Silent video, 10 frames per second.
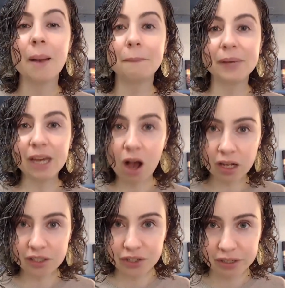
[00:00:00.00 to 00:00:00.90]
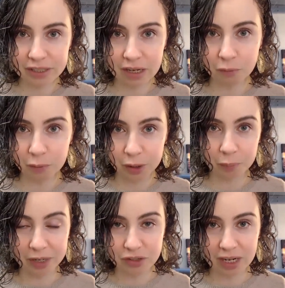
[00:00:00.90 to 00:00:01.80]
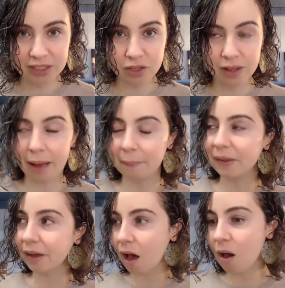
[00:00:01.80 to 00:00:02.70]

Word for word: Be on to yourself when your brain tries to do that and be like,